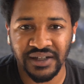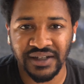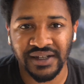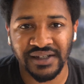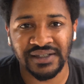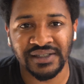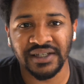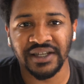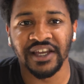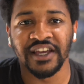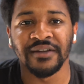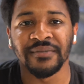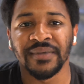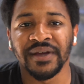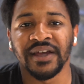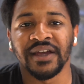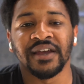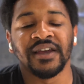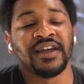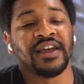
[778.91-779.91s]
Like I said,
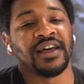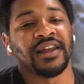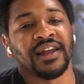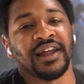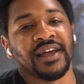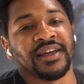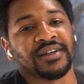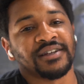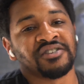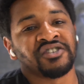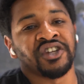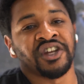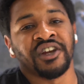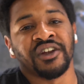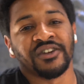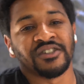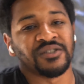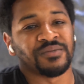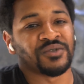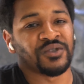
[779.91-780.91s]
man, like,
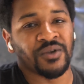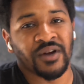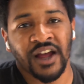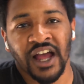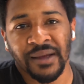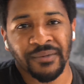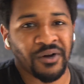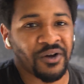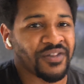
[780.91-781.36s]
share, subscribe,